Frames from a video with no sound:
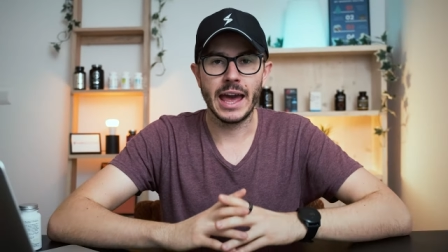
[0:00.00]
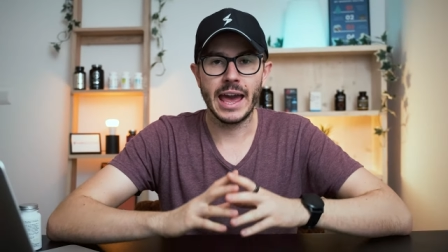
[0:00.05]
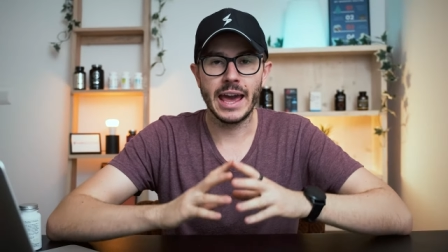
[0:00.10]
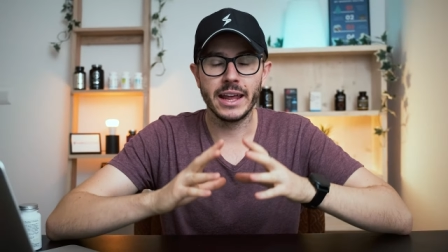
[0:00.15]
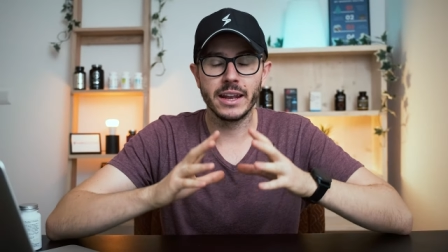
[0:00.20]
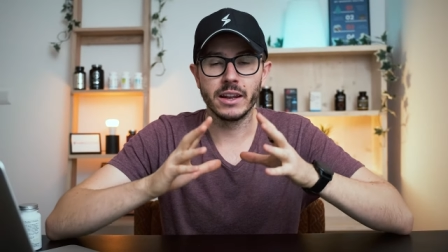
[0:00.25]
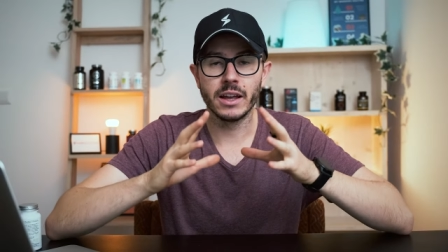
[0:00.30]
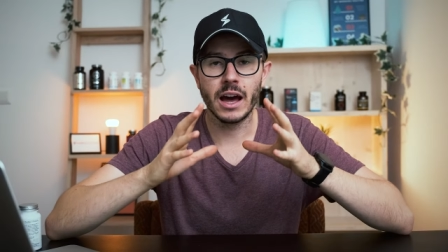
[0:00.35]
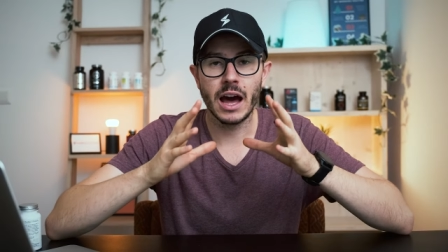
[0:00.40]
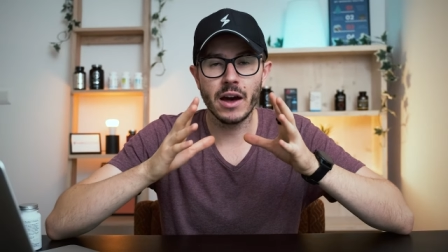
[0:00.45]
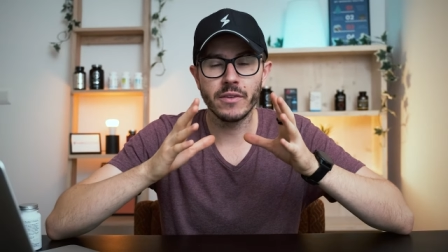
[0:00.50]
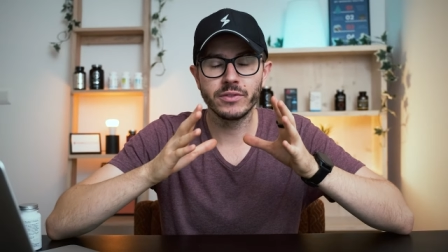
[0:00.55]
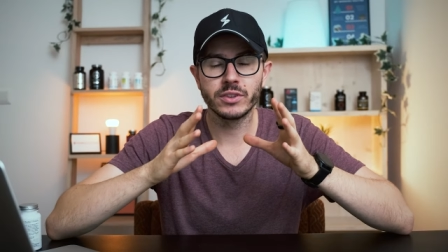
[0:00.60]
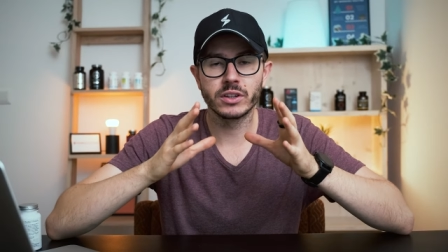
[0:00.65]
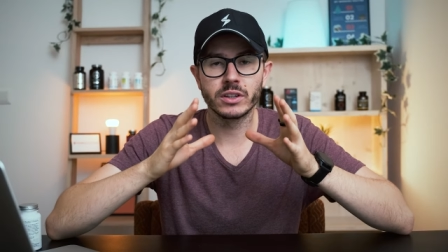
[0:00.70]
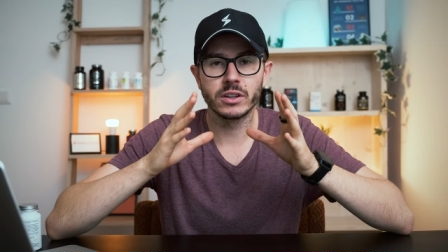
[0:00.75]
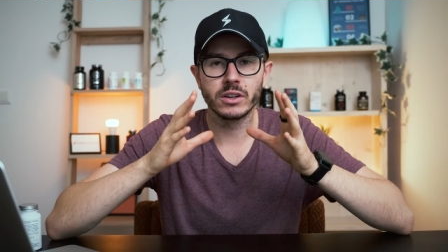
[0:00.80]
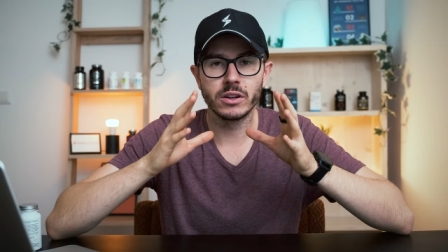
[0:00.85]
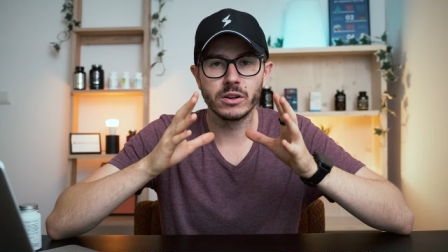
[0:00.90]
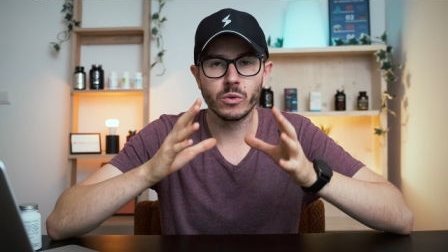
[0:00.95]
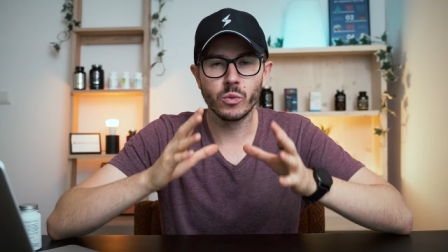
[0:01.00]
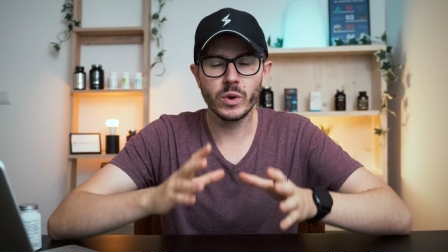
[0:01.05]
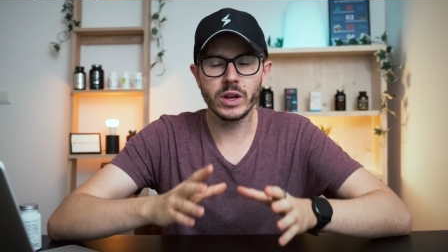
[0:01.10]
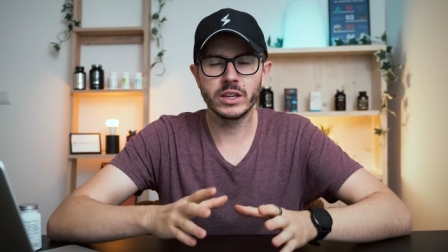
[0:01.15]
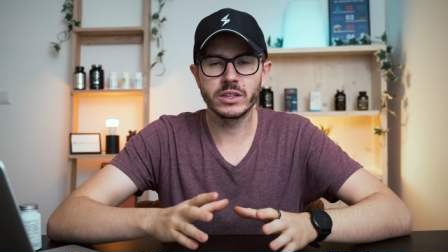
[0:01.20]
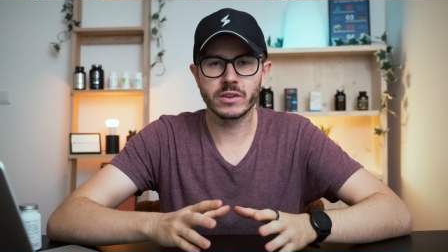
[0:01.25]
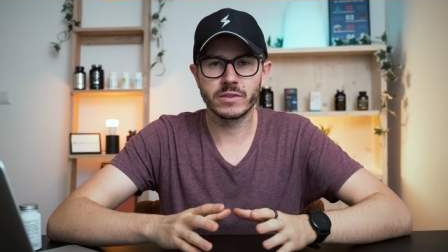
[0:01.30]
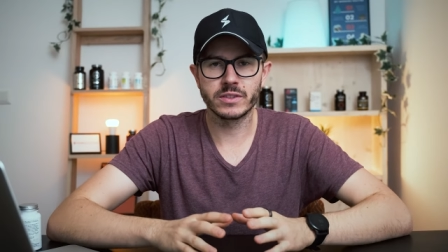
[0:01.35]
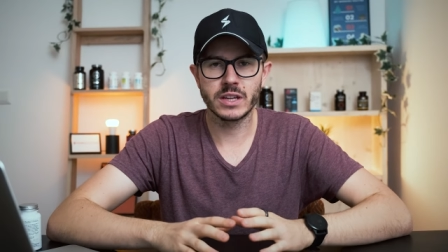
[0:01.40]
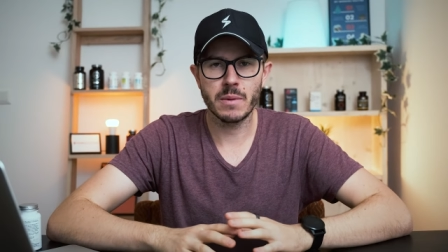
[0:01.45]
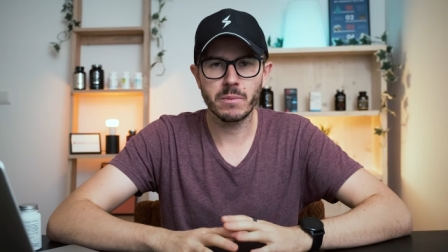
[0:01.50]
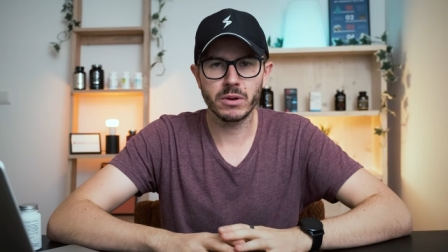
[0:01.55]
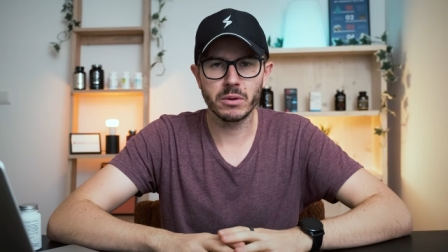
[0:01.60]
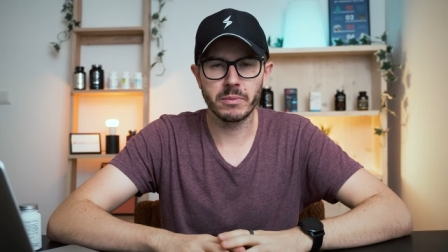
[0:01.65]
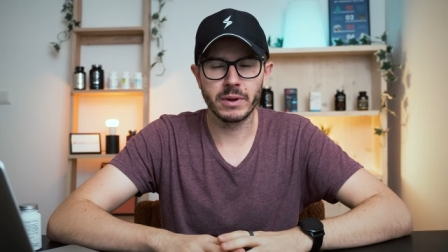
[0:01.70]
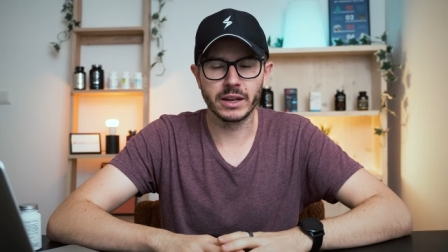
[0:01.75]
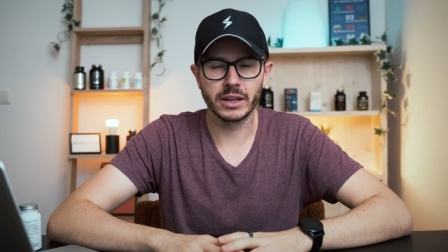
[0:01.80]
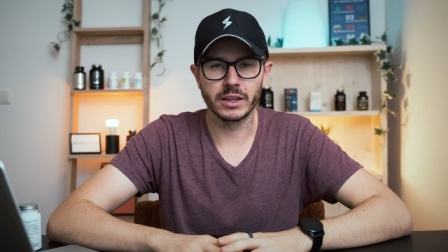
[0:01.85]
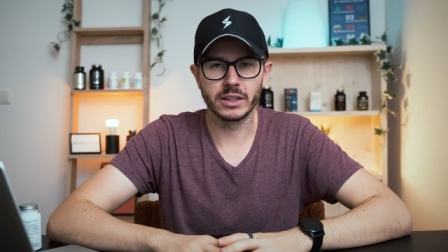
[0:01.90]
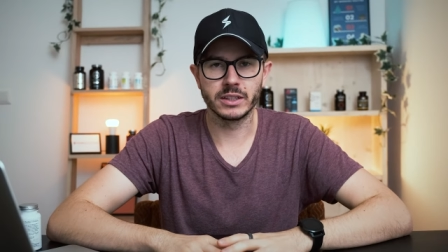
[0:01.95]
And after weeks of
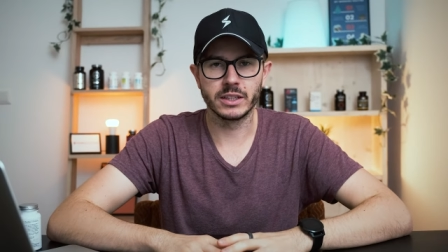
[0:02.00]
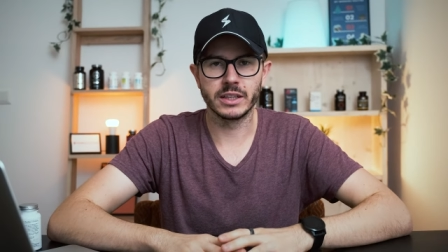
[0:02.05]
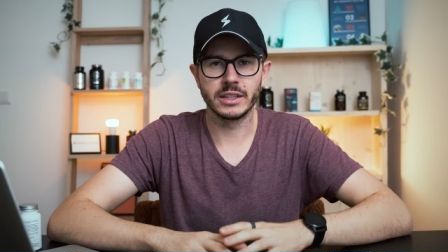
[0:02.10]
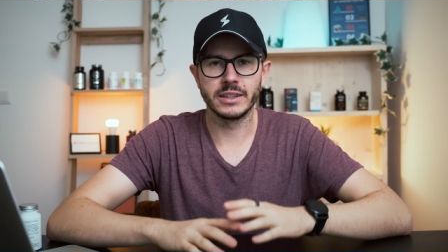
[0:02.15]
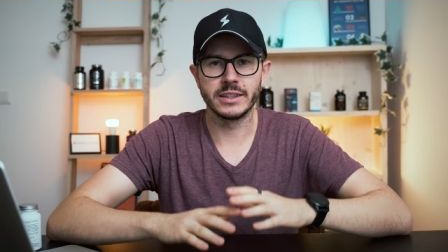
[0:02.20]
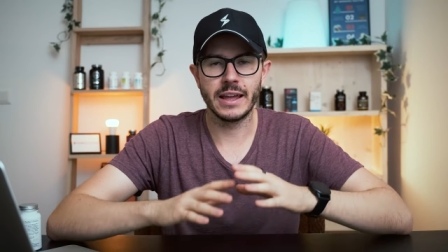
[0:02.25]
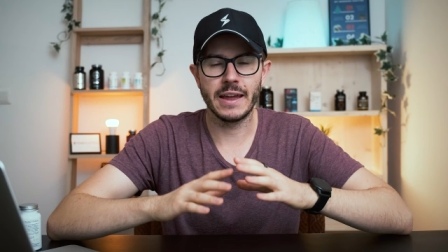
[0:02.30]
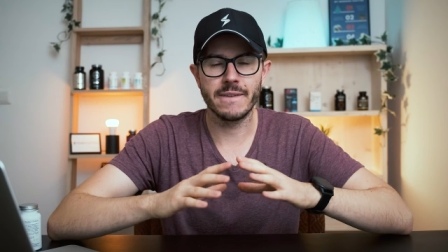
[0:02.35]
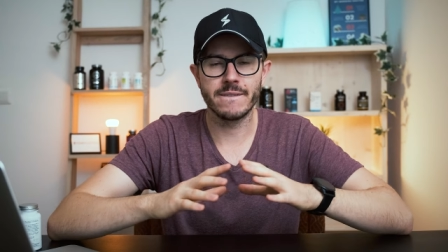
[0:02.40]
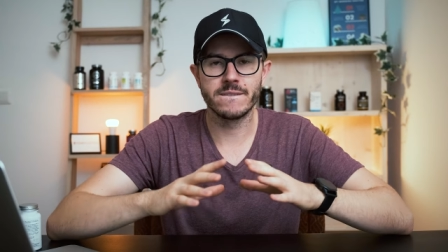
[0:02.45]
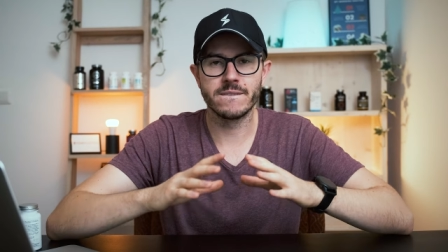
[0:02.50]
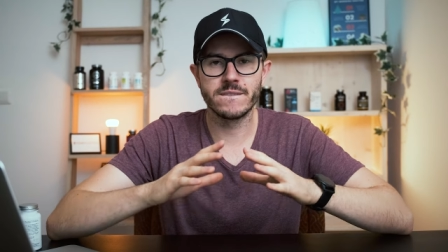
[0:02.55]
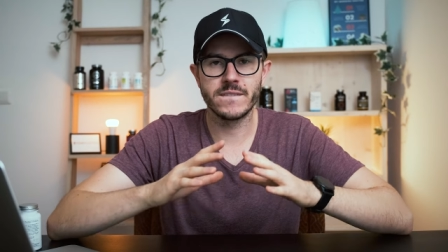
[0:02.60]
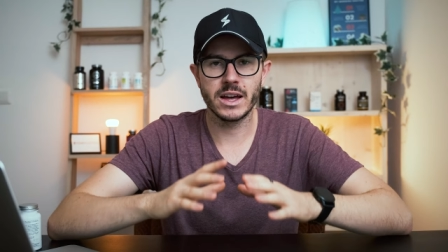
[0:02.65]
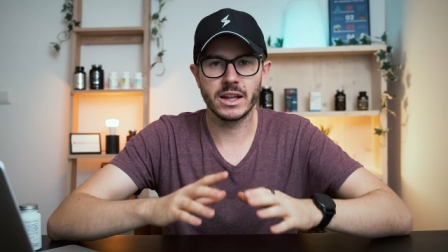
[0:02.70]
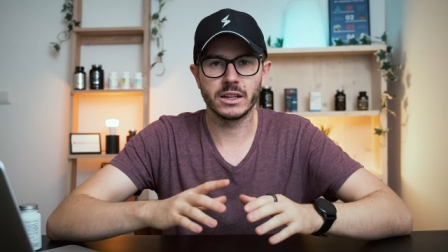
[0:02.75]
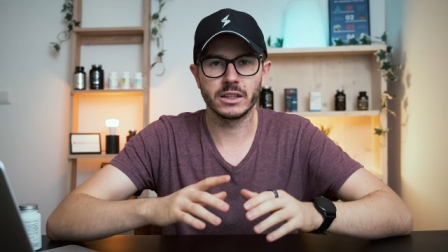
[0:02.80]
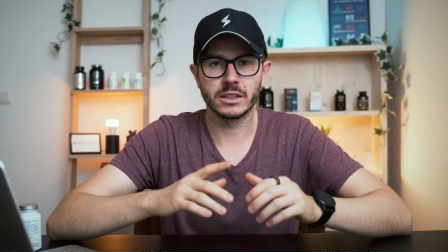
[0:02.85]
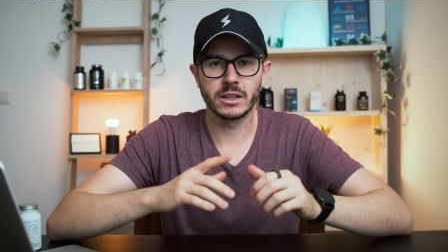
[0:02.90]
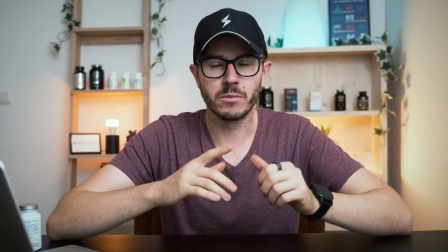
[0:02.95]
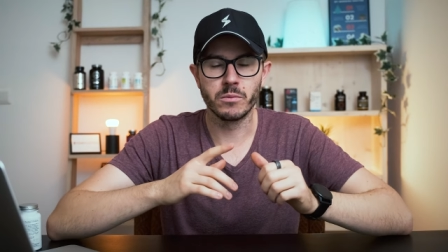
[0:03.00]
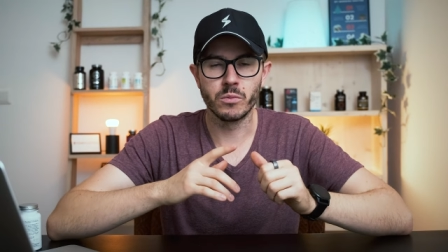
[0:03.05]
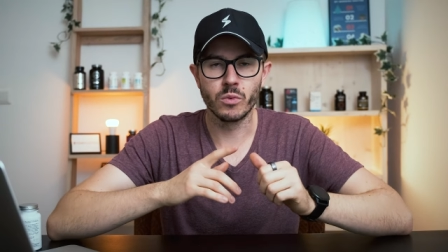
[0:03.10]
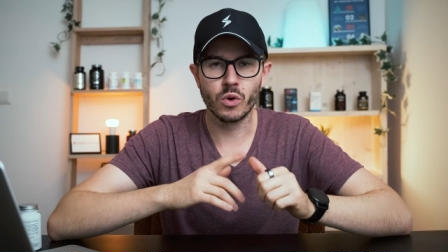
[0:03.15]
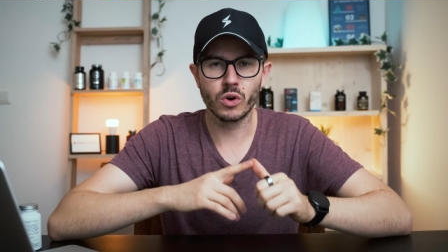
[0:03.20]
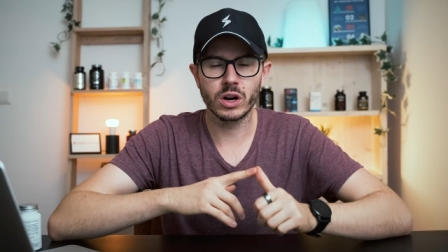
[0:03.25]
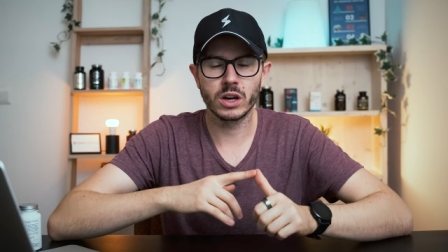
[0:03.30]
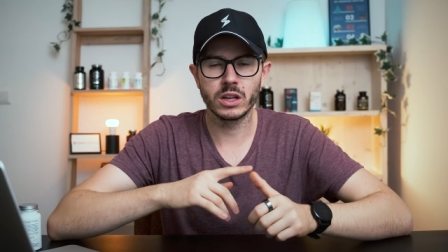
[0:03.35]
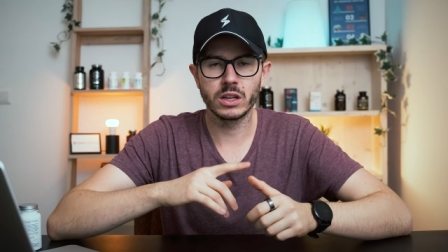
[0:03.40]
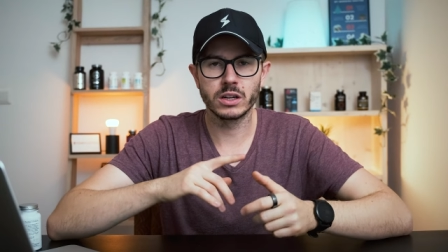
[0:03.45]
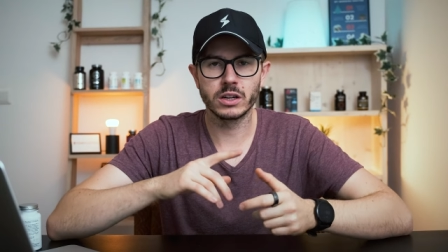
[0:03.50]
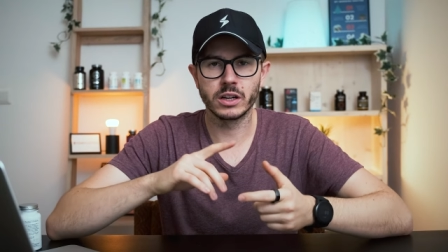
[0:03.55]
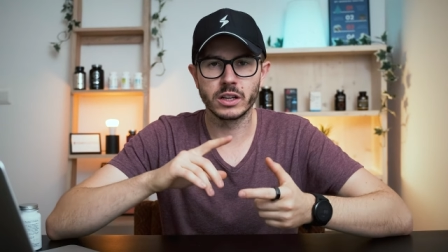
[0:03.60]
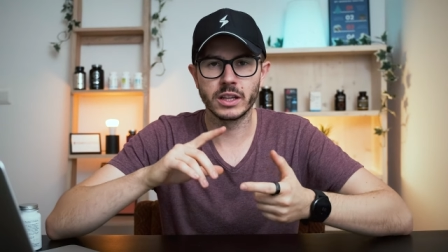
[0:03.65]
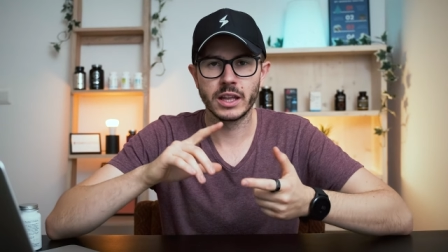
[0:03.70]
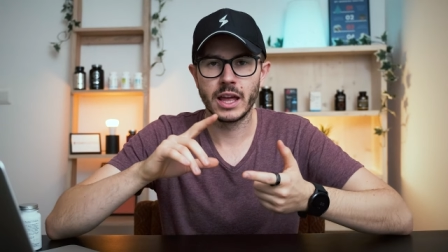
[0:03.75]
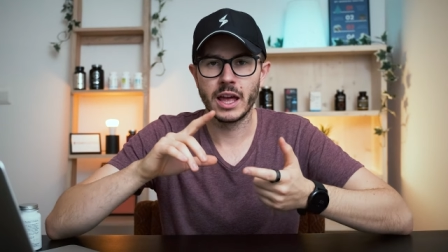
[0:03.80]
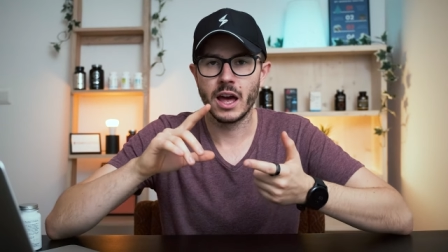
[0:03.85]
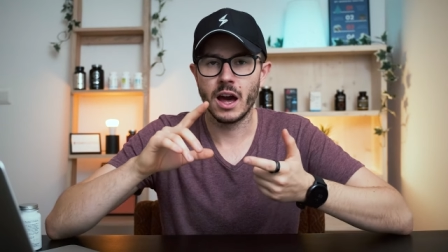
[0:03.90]
supplementing it, they felt more alert,